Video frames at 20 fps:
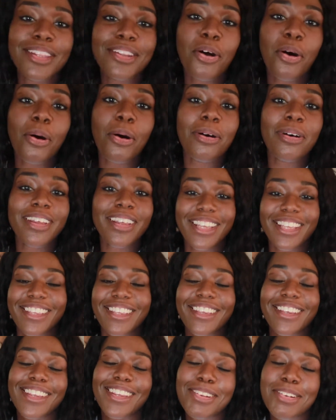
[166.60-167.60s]
they're not
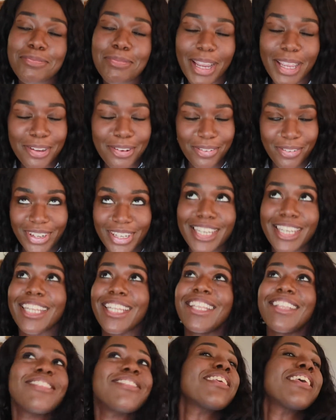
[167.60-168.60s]
my
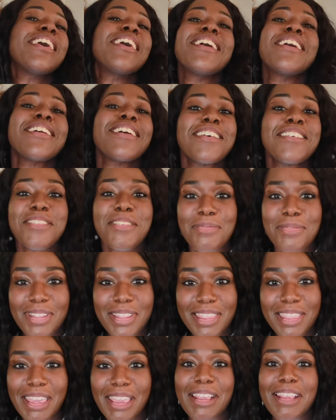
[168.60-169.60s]
ingredients. They're some of
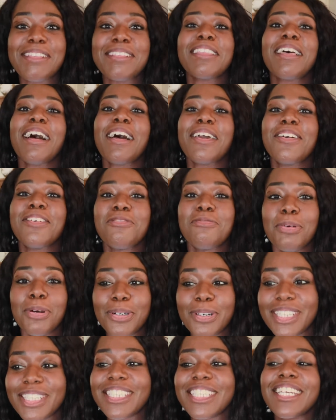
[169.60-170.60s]
the things I have
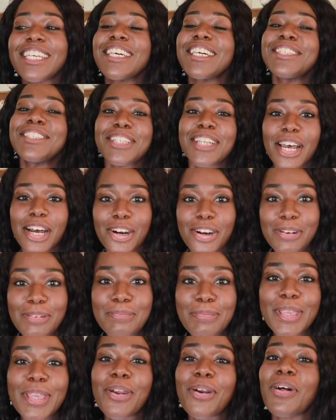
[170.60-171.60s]
bought to help
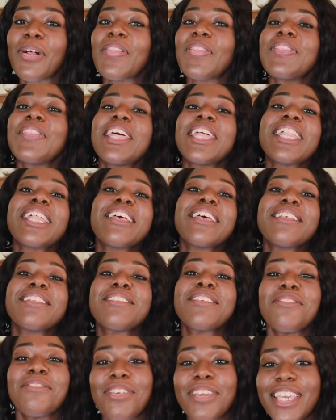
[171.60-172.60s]
me on
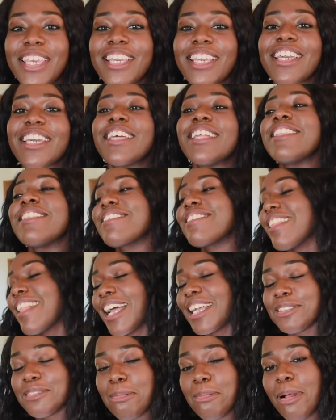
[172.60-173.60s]
this vegan
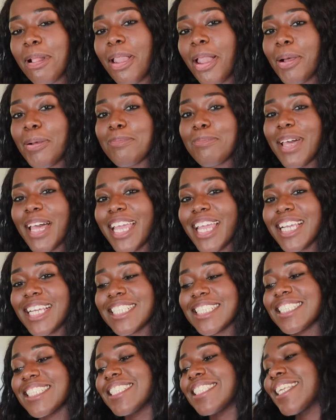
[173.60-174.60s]
/
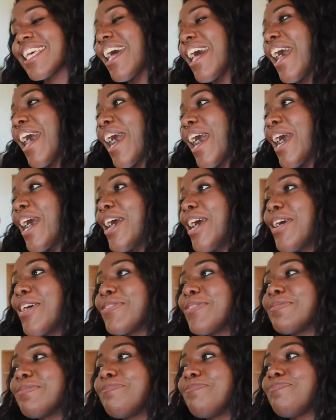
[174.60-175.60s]
plant-based
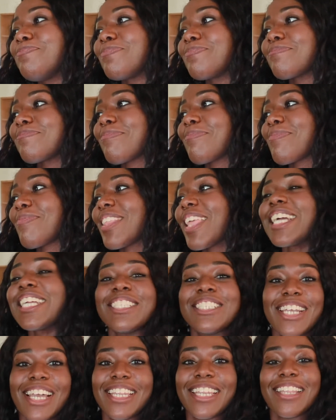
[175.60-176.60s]

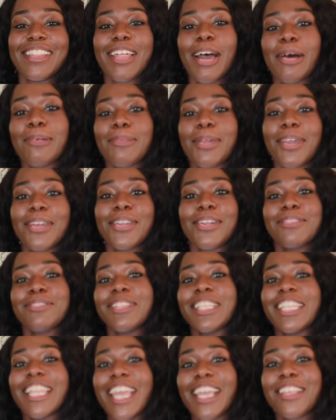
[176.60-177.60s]
journey that I'm going on
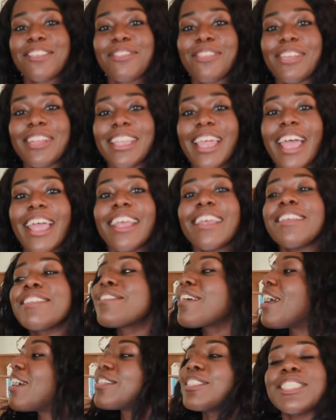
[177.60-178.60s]
for the next 3 days.
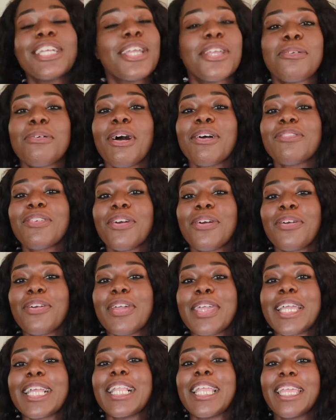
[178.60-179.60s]
So I'll show you what I've got
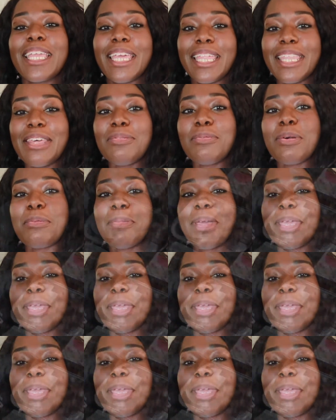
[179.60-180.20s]
quickly and then we'll